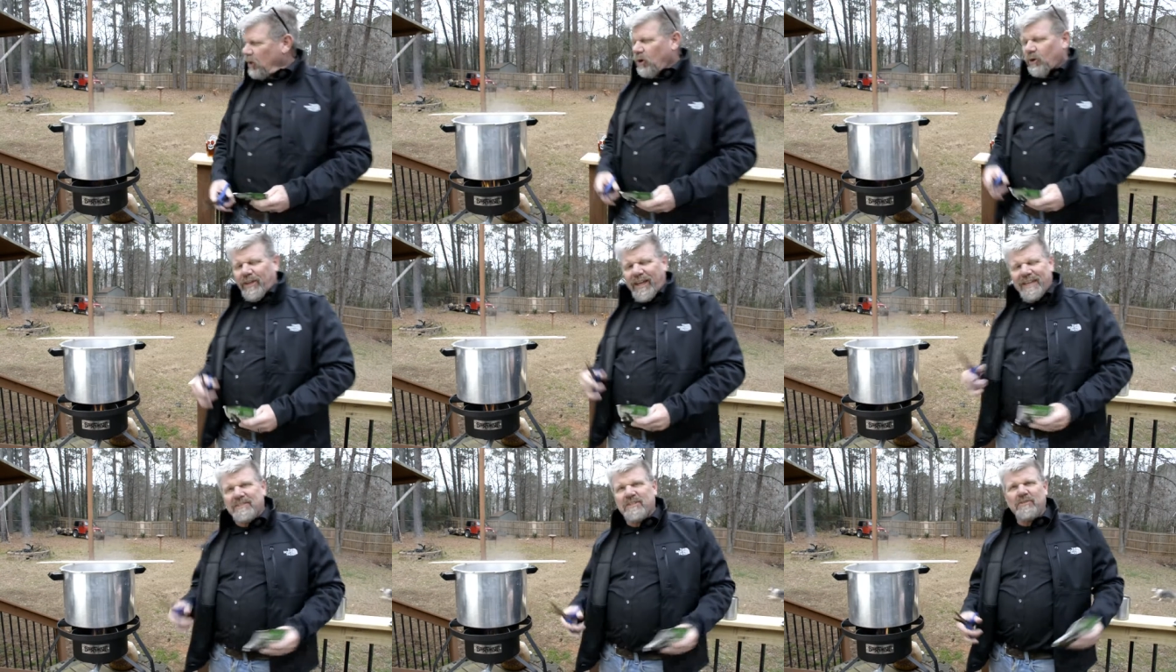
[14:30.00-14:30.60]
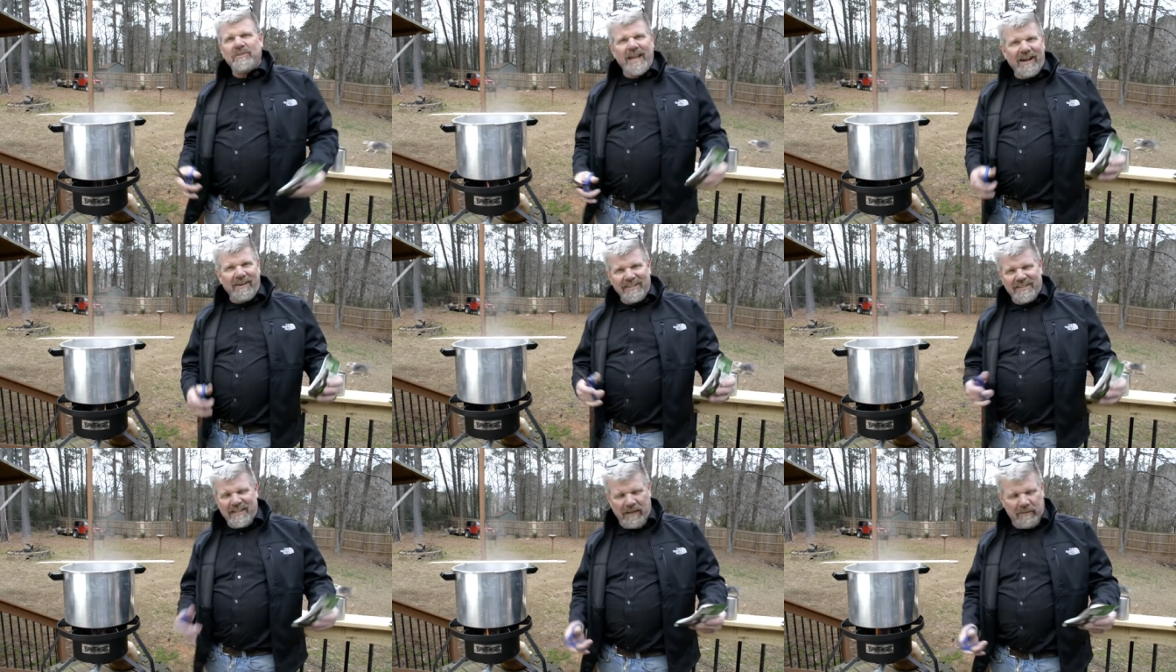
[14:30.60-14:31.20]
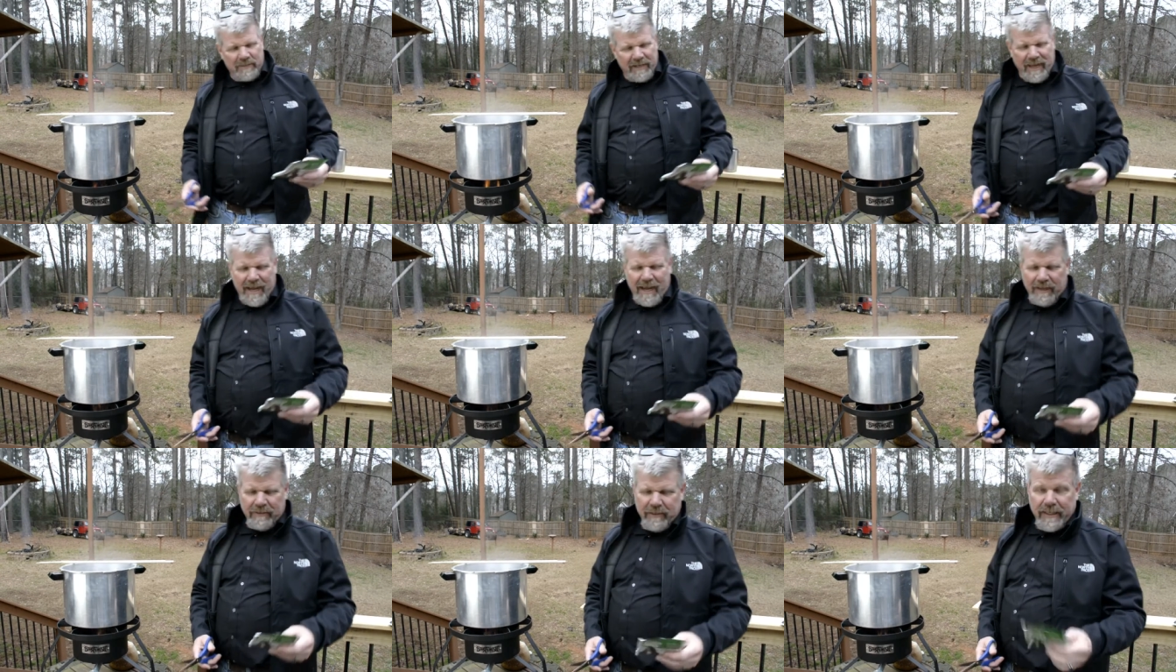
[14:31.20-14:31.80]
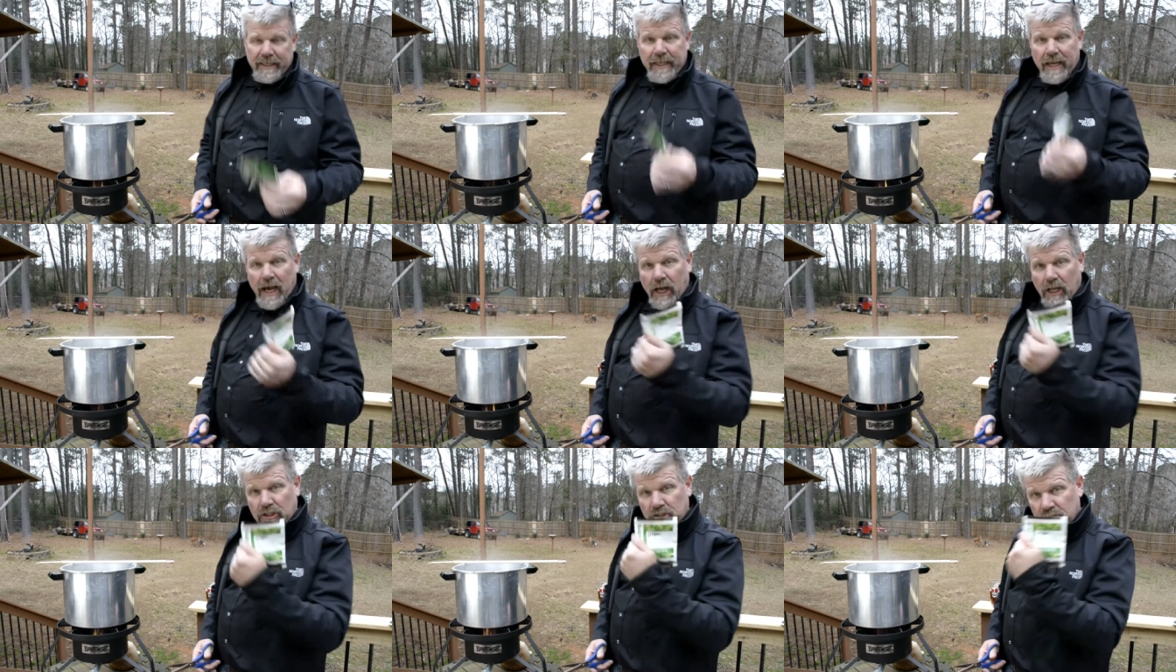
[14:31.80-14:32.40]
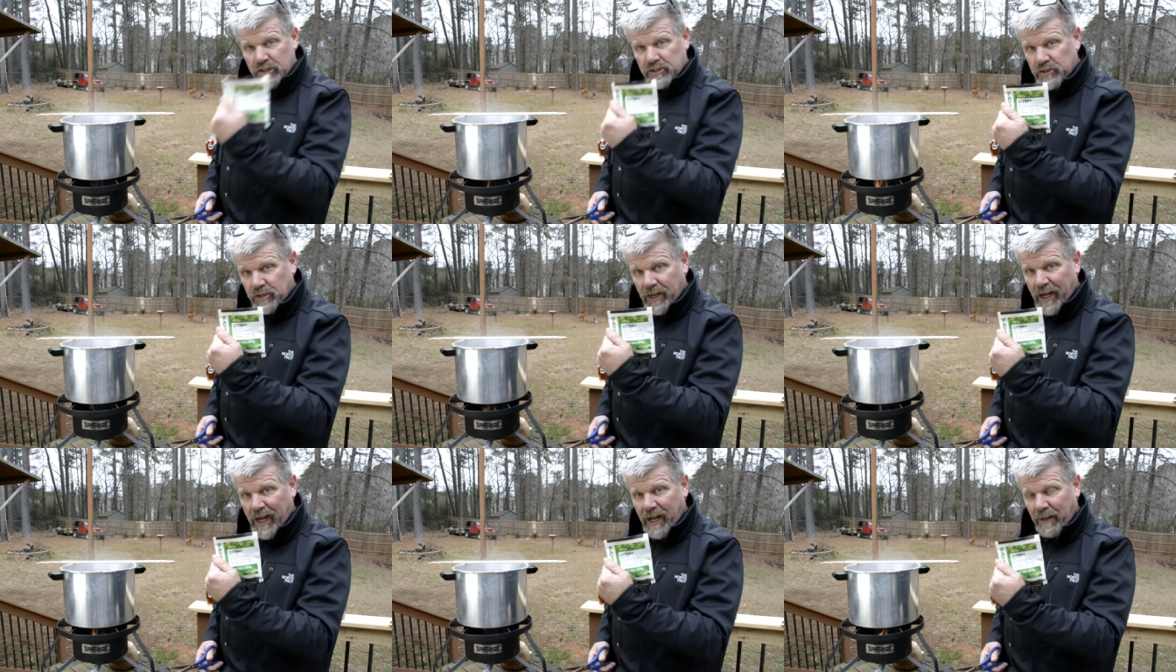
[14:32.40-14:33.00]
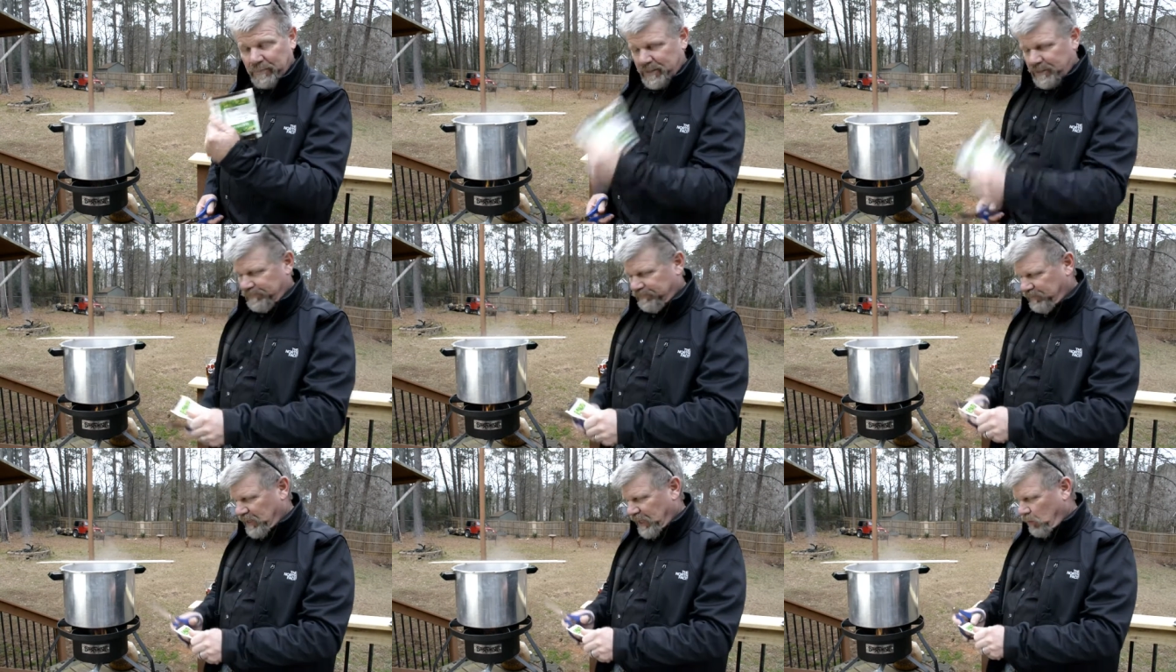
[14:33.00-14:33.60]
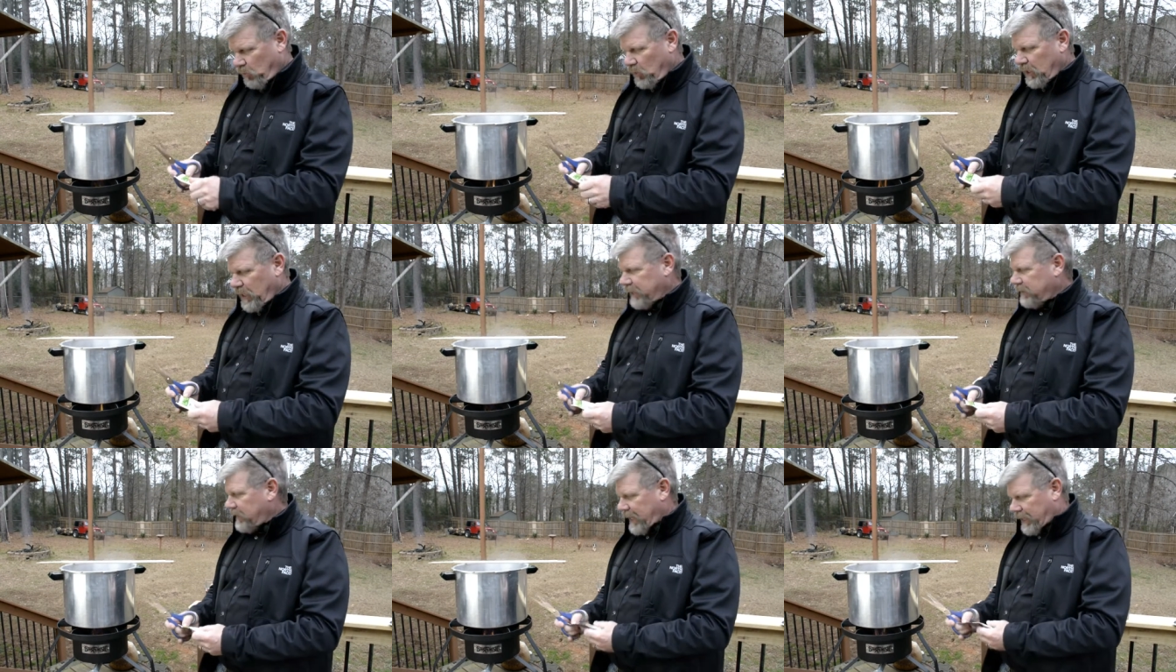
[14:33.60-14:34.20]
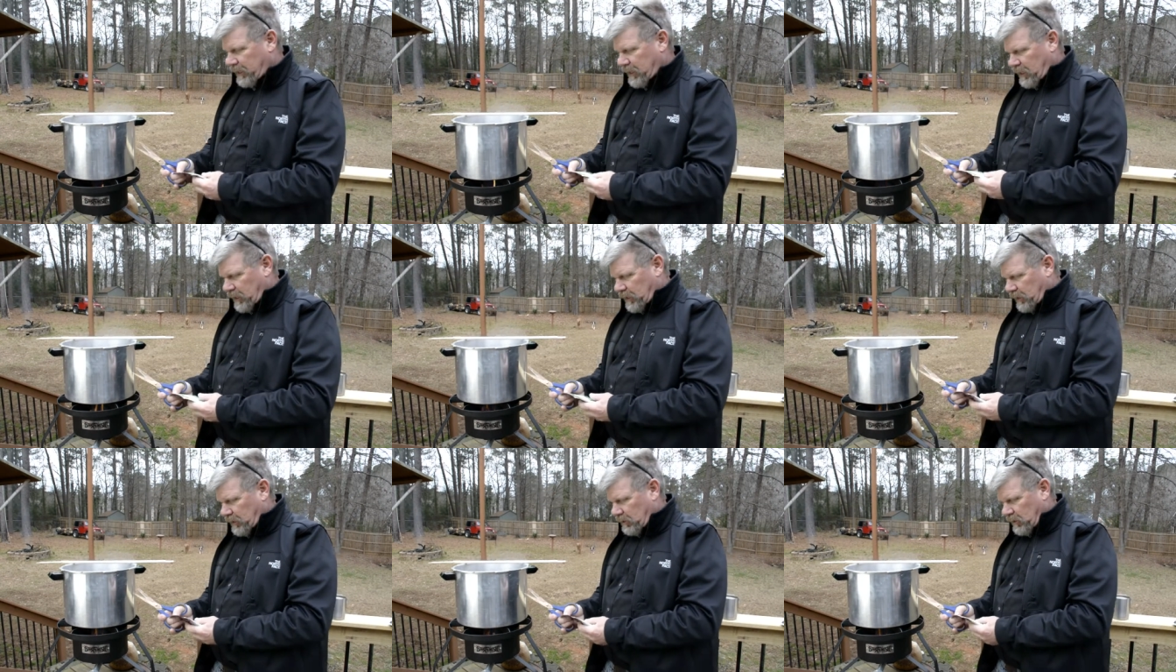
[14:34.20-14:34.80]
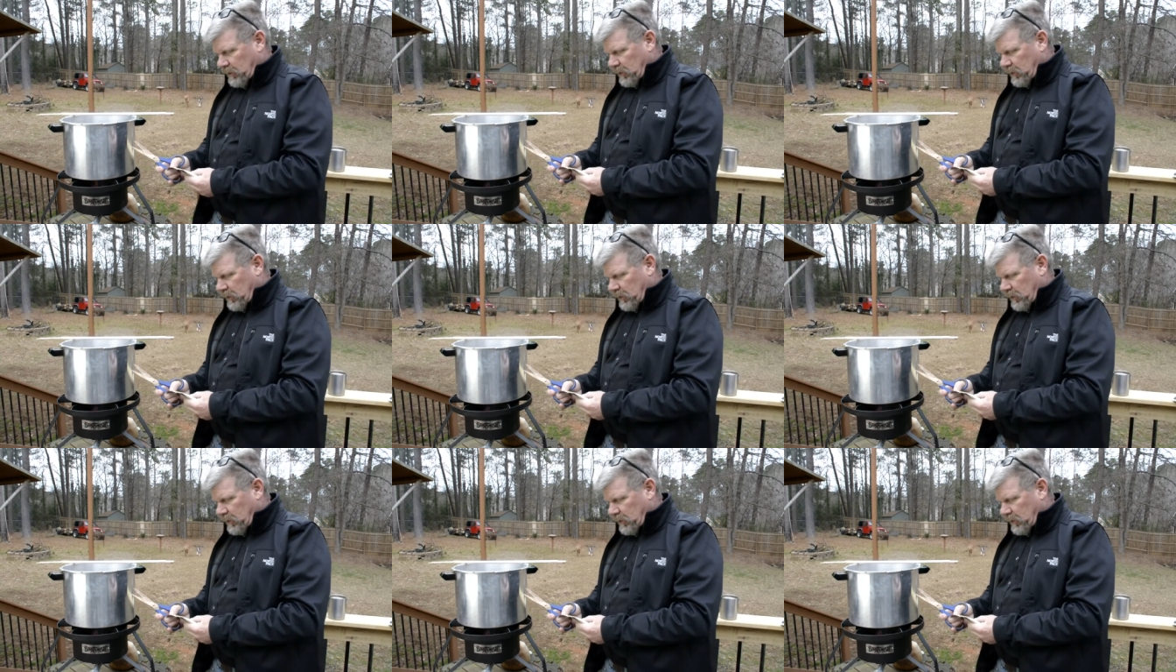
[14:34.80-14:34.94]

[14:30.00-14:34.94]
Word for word: Okay, so now it's time to add the uh, Citra hops, and we'll let that uh,